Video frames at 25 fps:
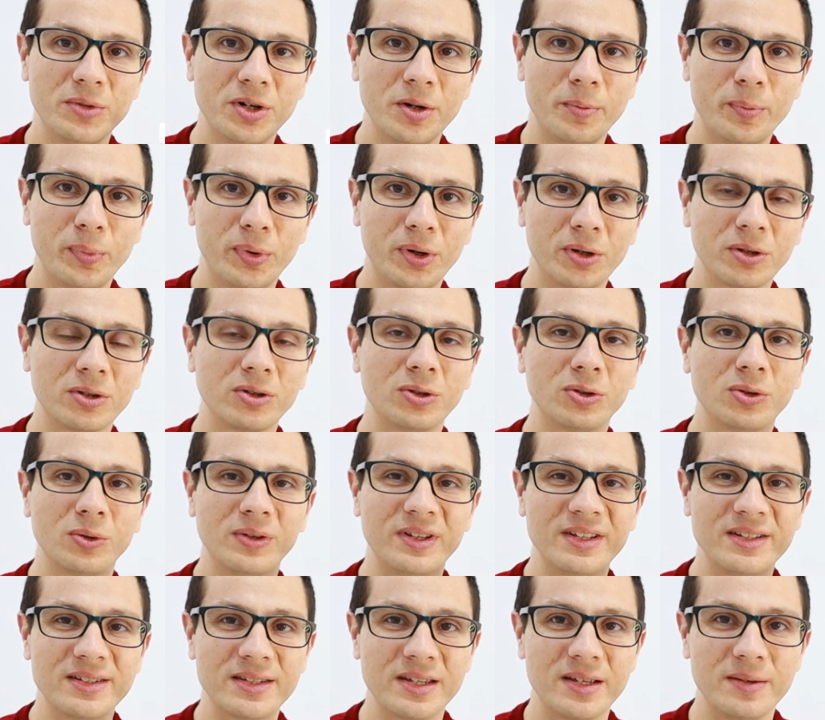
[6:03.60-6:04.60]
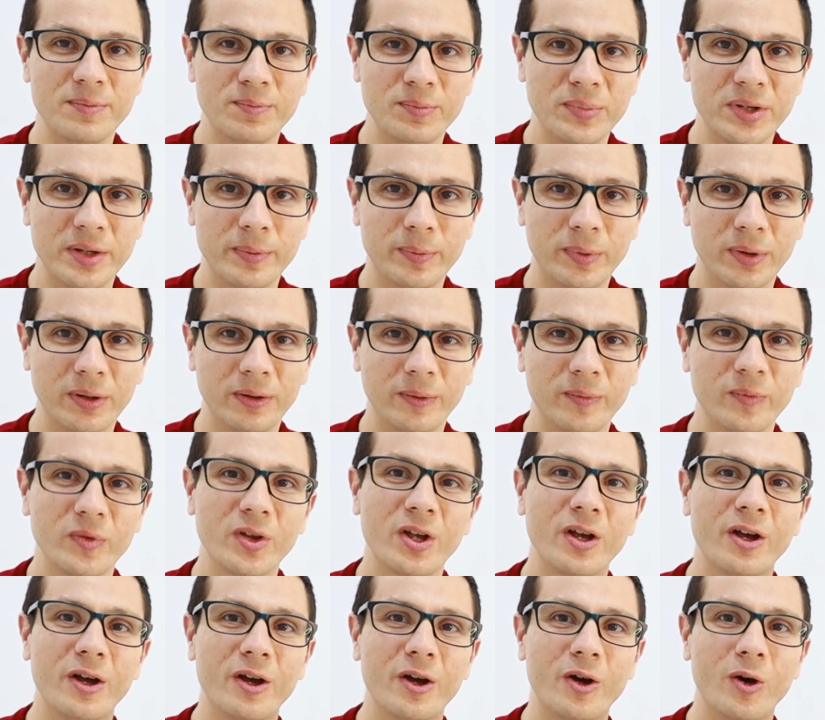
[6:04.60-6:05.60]
report to the same people.
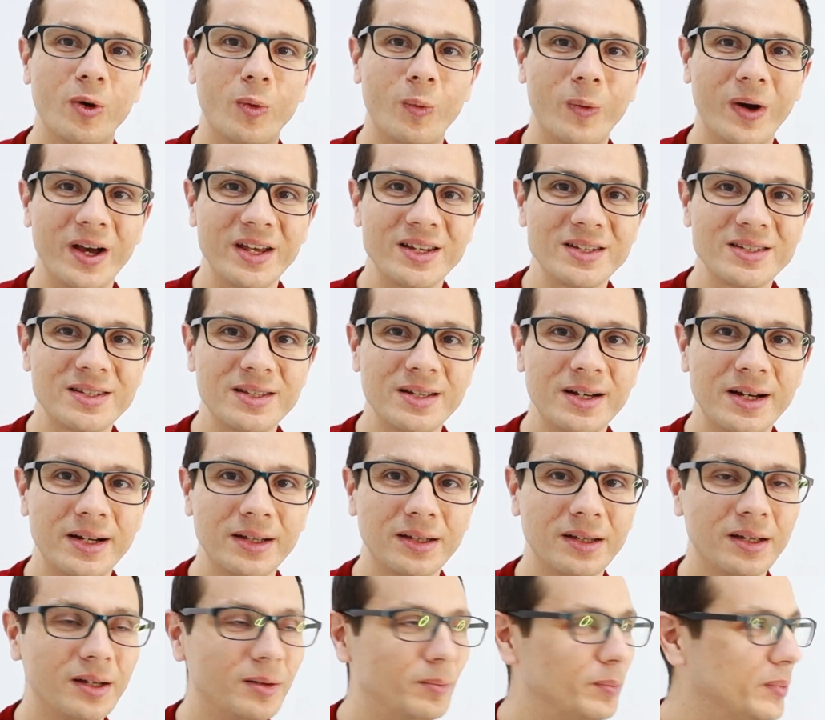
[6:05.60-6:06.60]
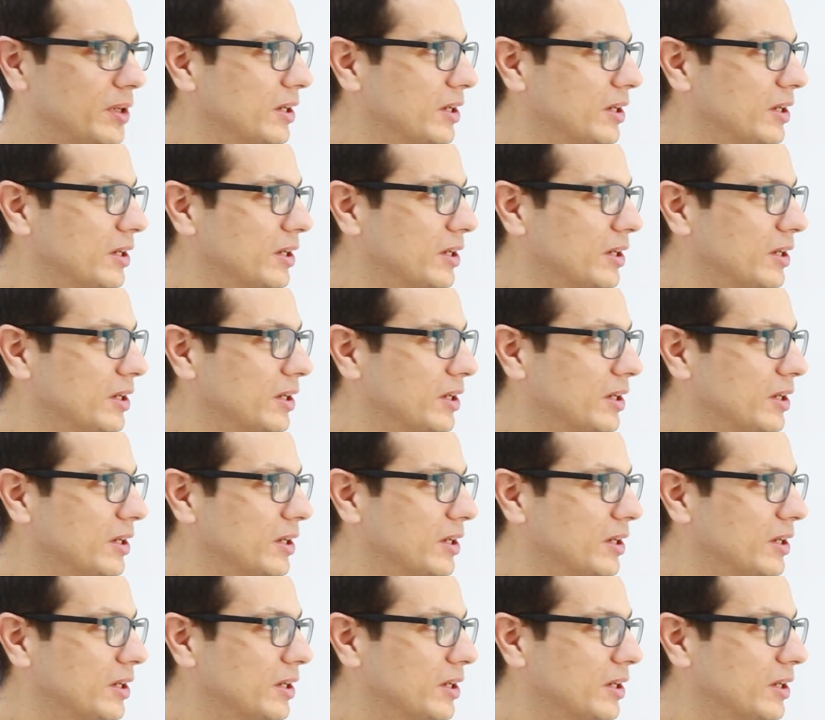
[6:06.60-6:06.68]
Why is that?